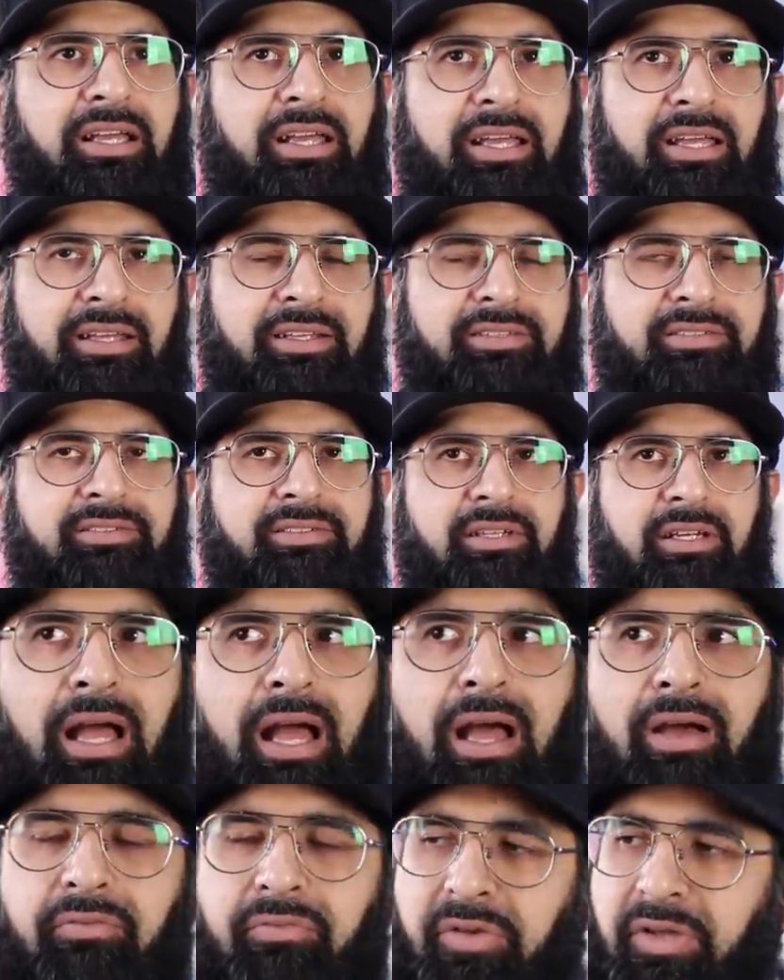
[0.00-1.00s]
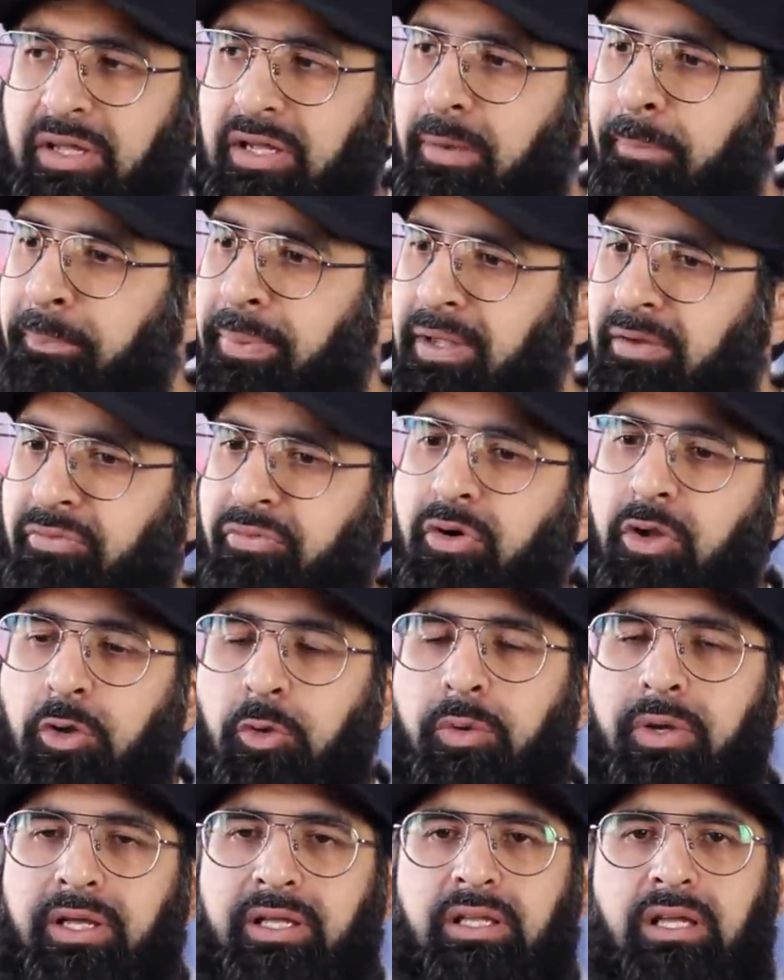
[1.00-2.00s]
is having a big
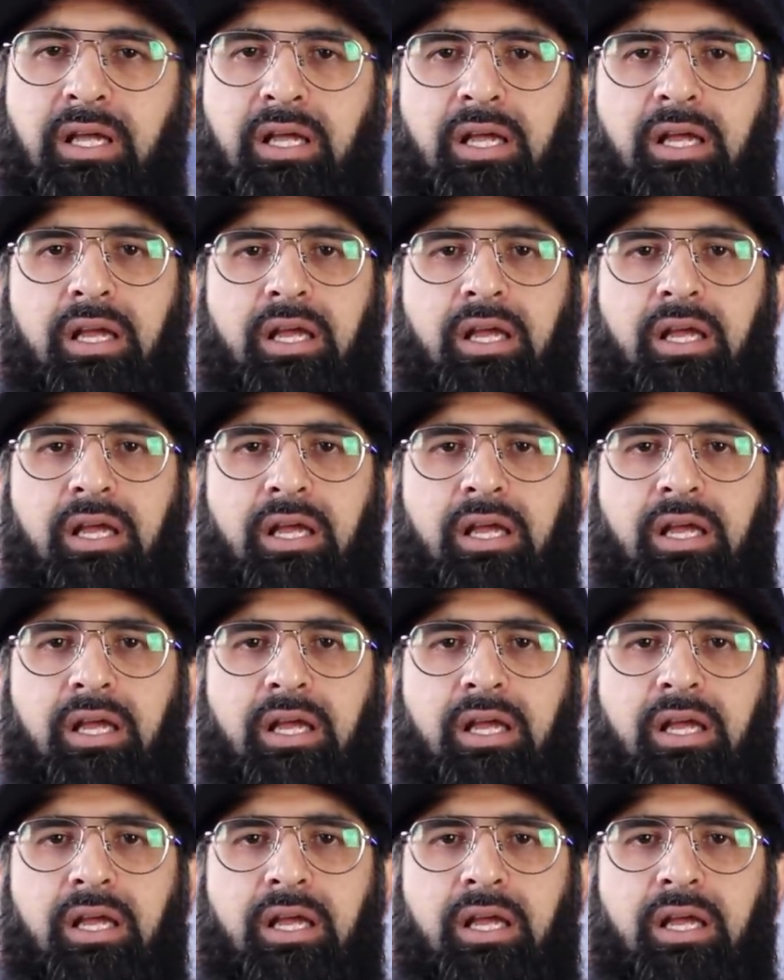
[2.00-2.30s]
following